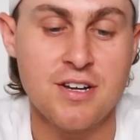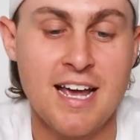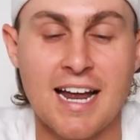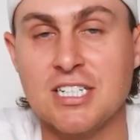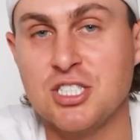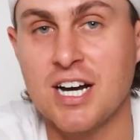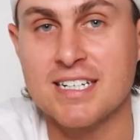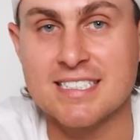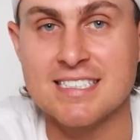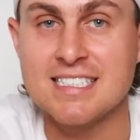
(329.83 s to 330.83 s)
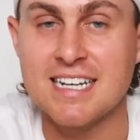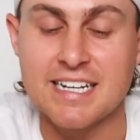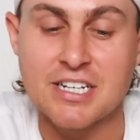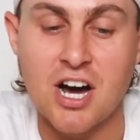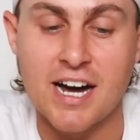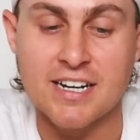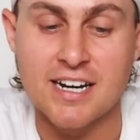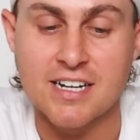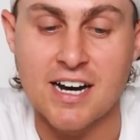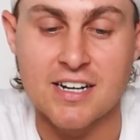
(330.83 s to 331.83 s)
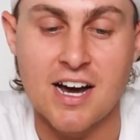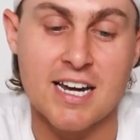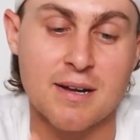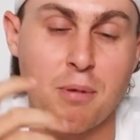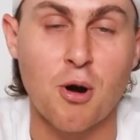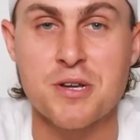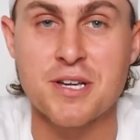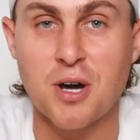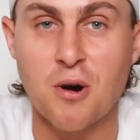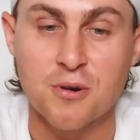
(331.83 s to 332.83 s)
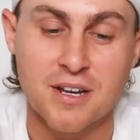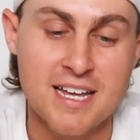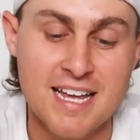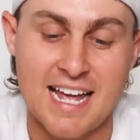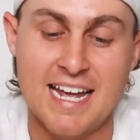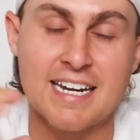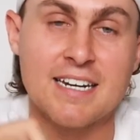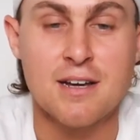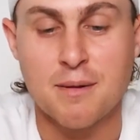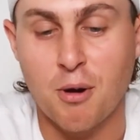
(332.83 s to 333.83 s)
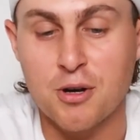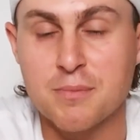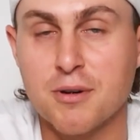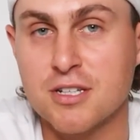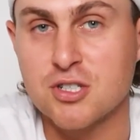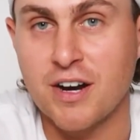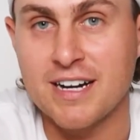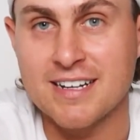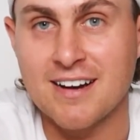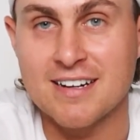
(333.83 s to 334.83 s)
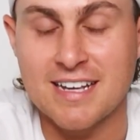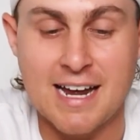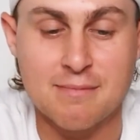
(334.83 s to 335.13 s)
And as you guys can see, 9999 Poke Gold in Pokemon the trading card game.